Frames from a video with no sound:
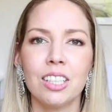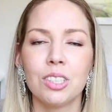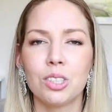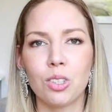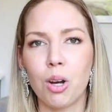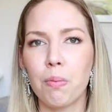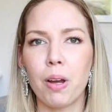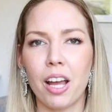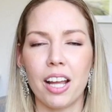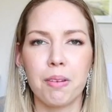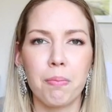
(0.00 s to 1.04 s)
stop
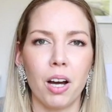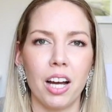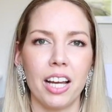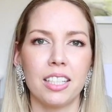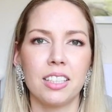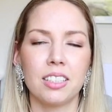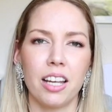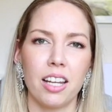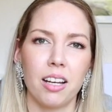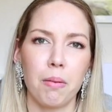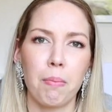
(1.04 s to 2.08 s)
and buy a designer